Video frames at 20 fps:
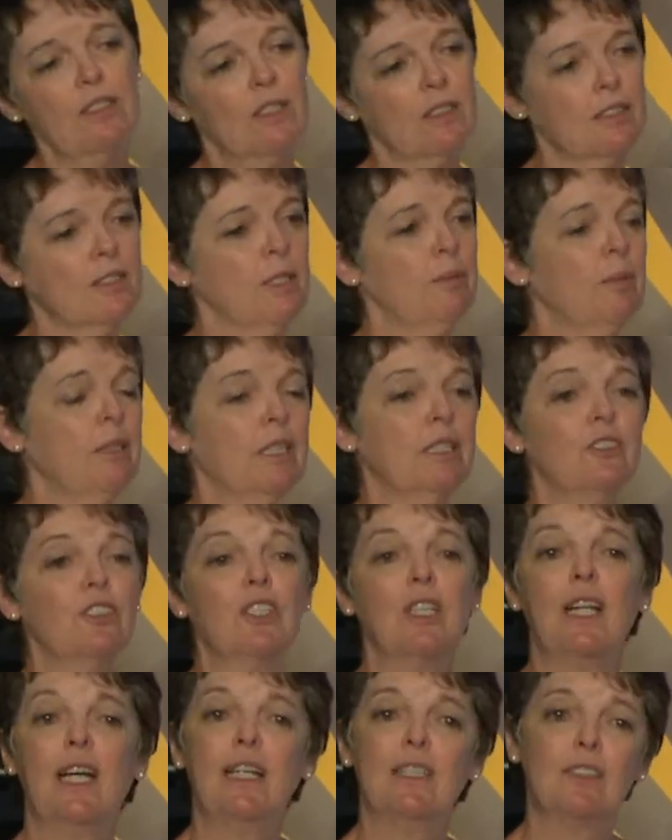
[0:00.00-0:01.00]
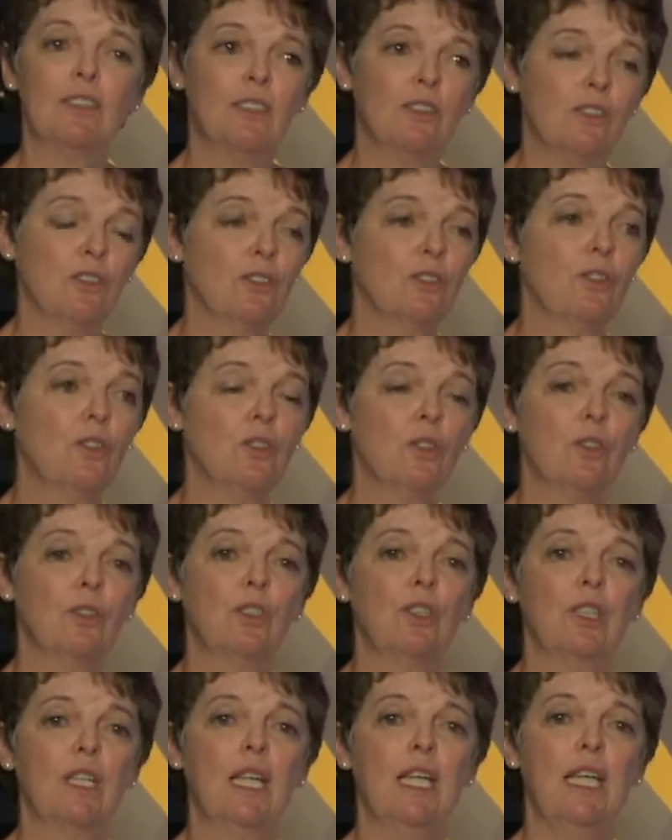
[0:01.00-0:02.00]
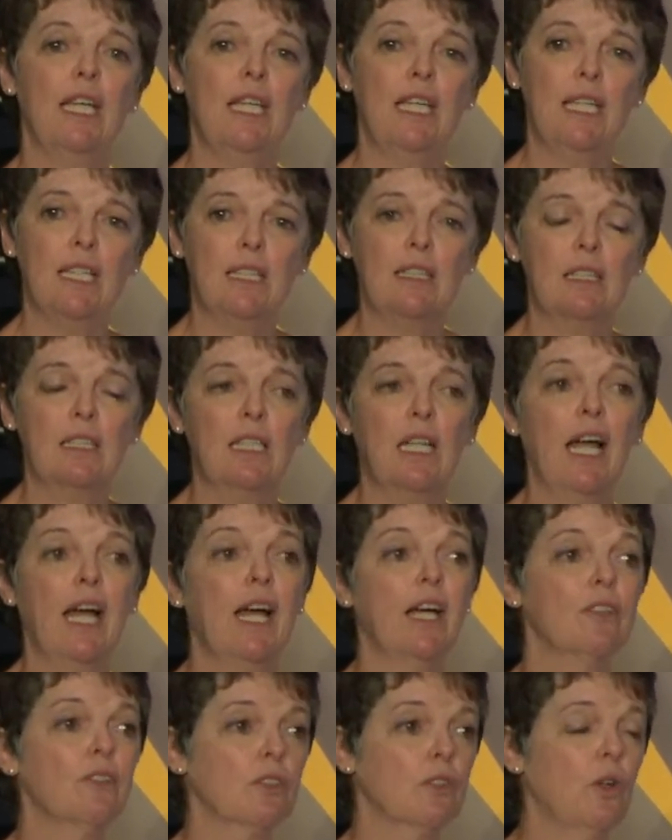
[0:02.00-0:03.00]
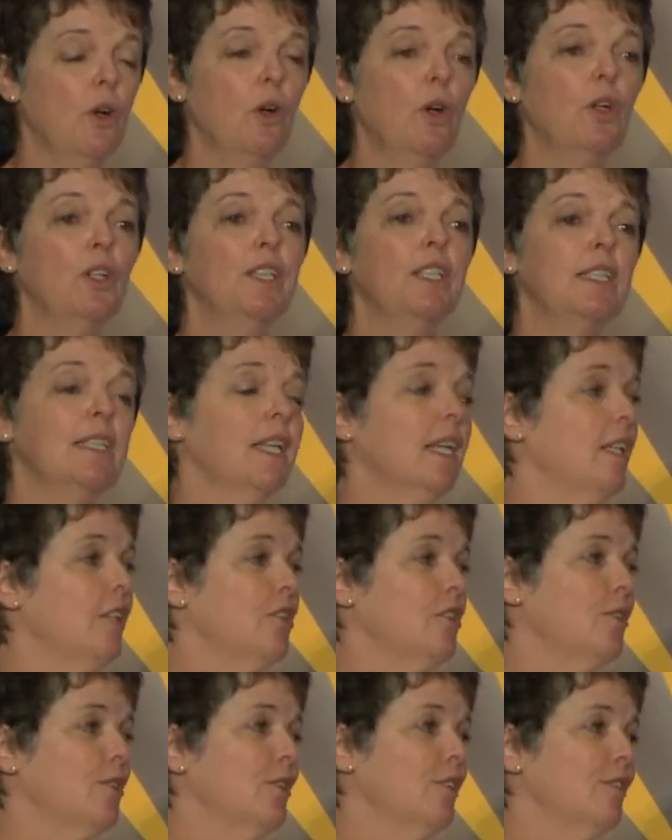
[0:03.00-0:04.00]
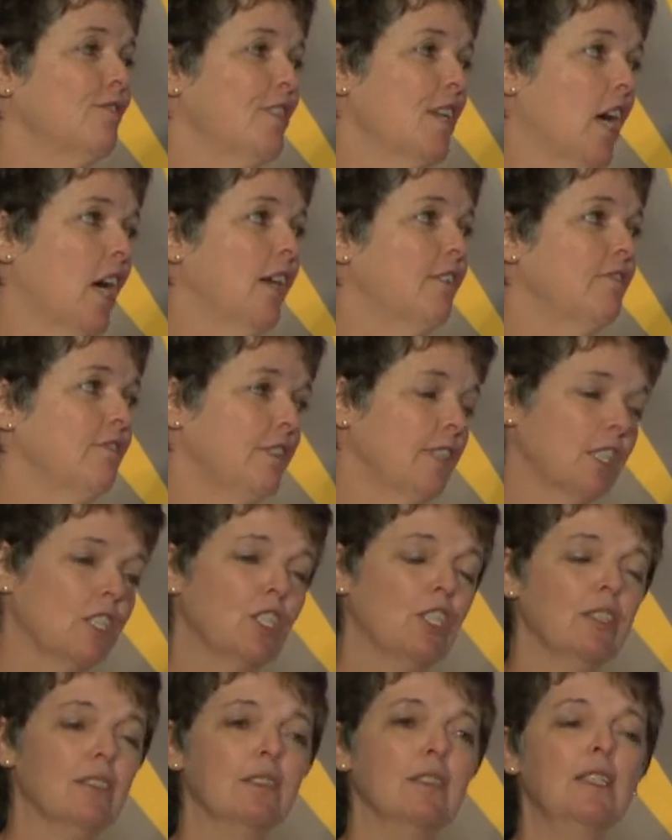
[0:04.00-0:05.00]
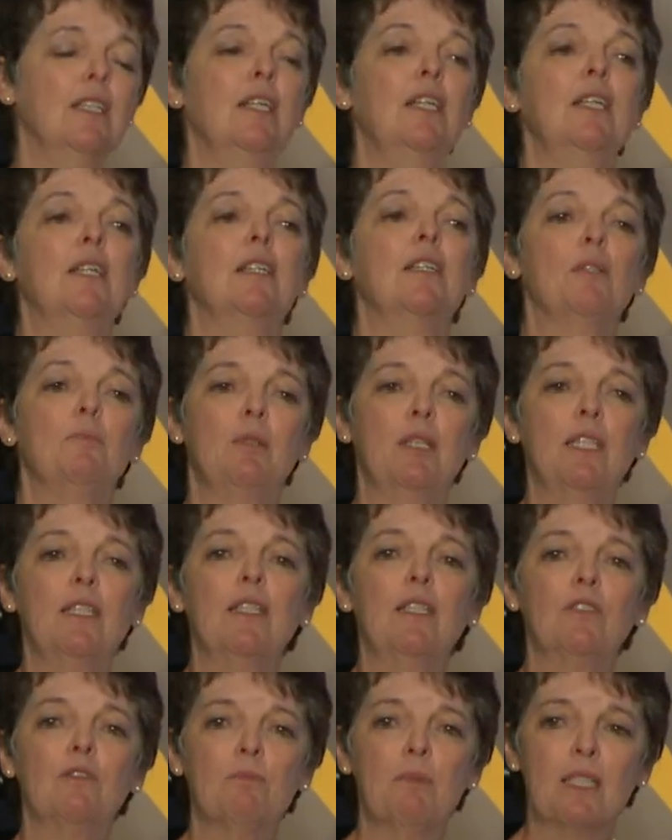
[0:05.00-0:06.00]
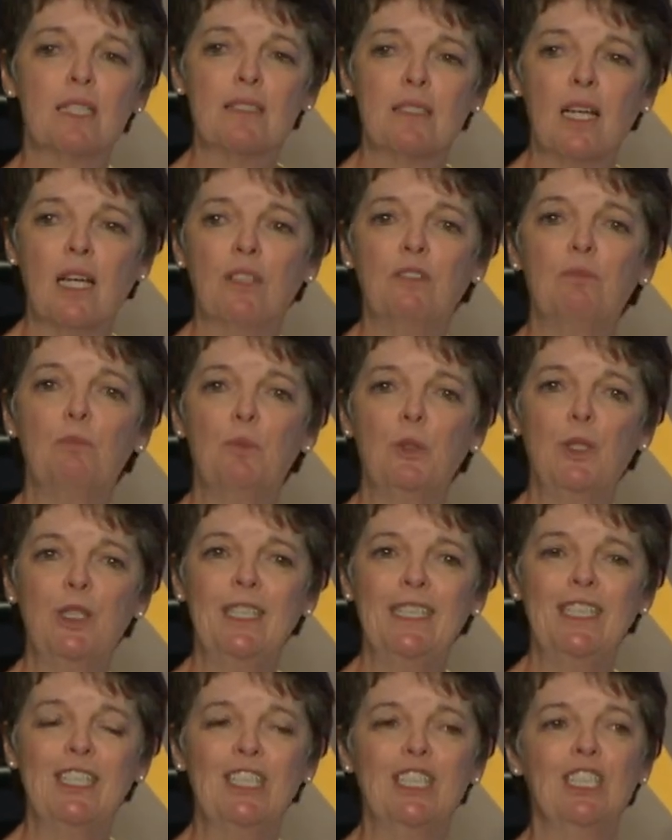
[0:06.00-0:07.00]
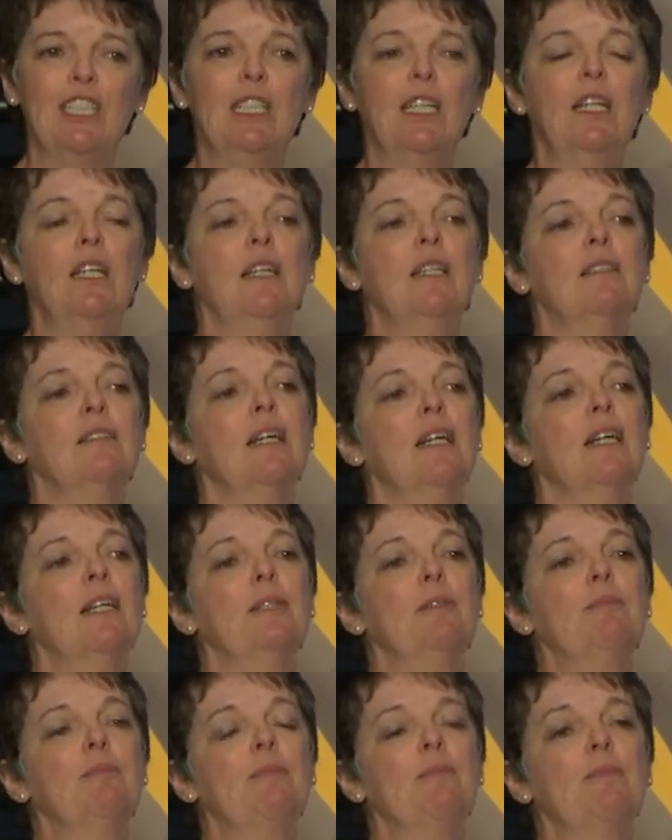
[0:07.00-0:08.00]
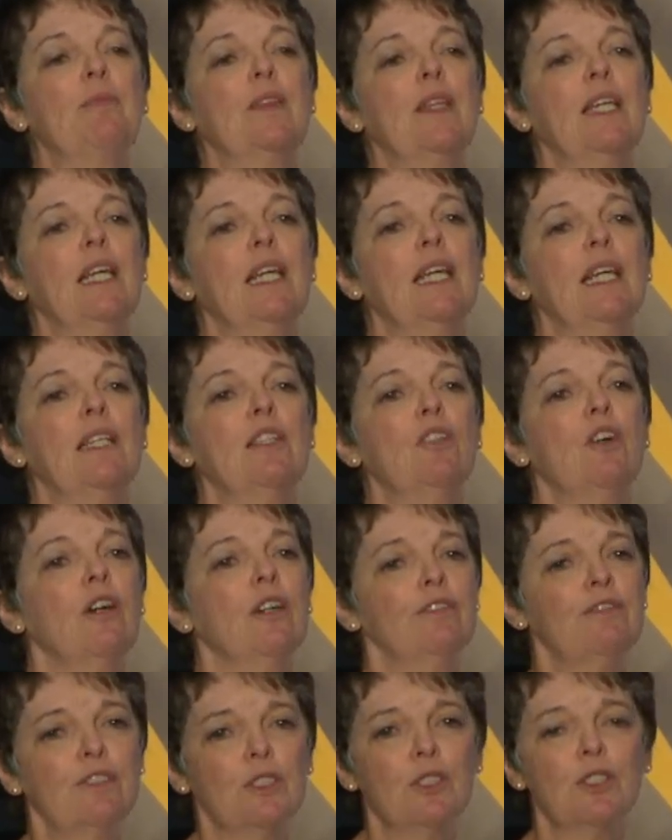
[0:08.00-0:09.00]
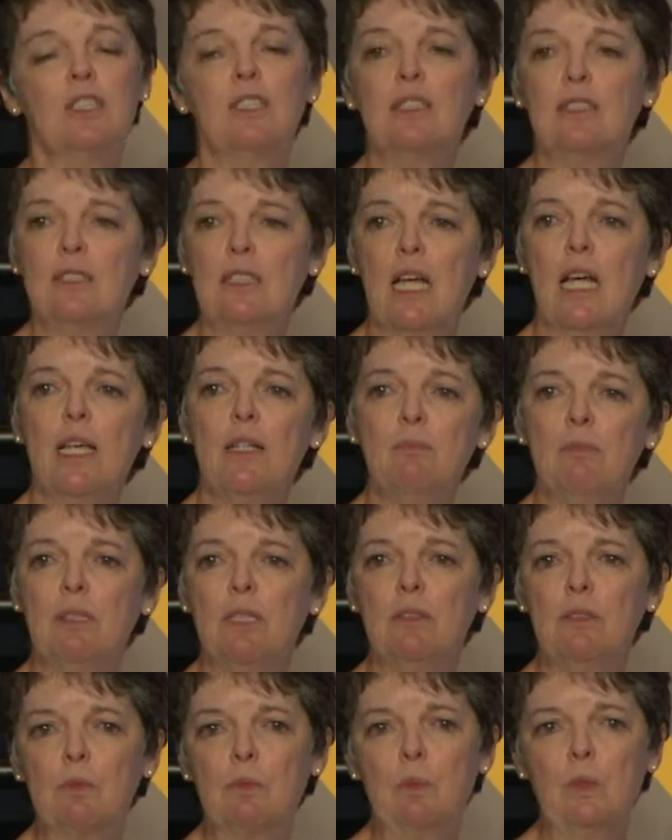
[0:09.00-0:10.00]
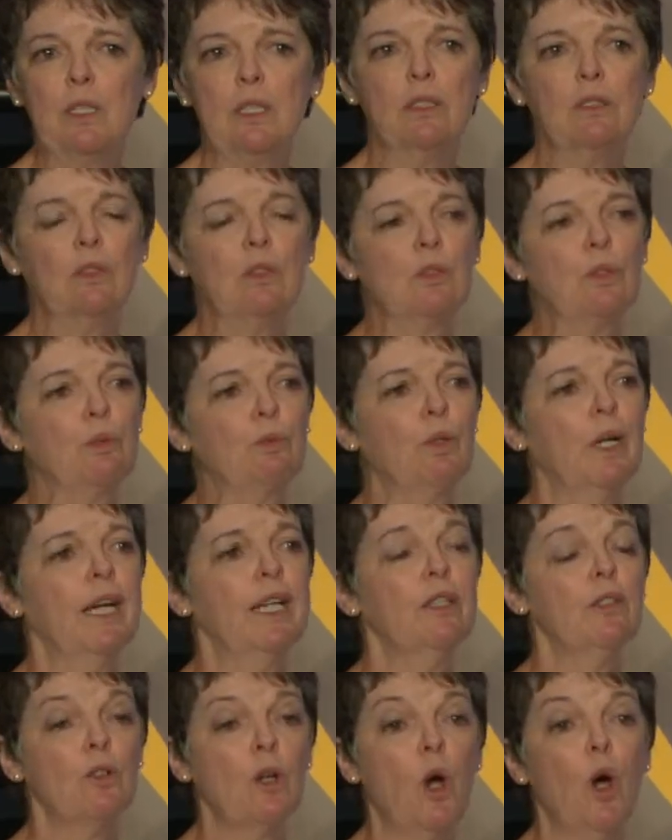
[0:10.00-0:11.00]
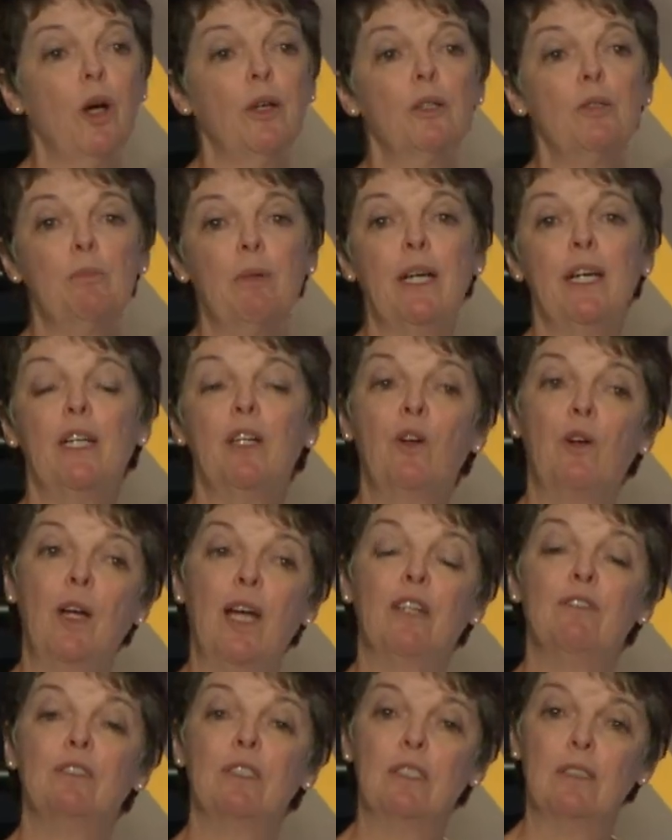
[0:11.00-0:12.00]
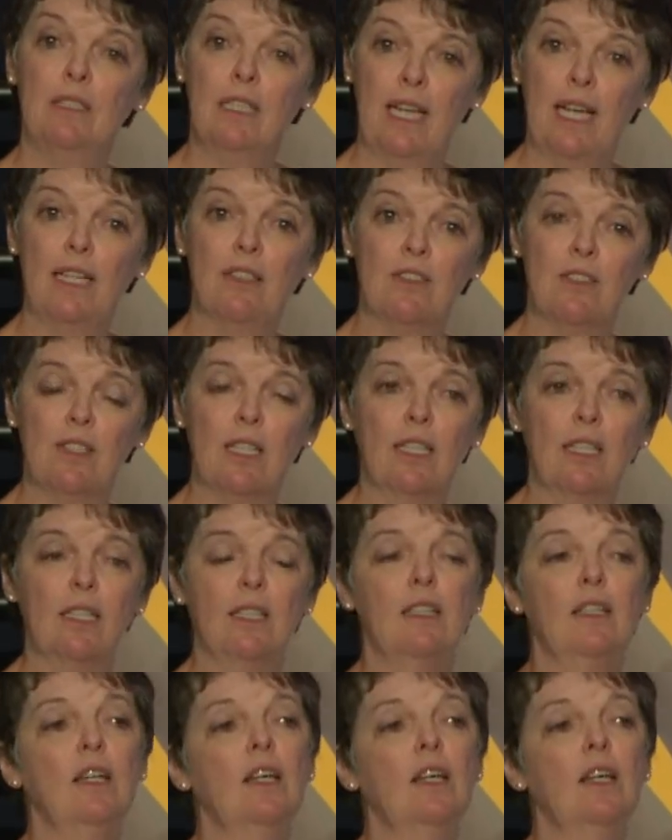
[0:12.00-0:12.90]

Took some English classes. Took a class called The Nature Nonfiction at the beginning of my sophomore year. Um, and our first assignment was to write an autobiographical essay.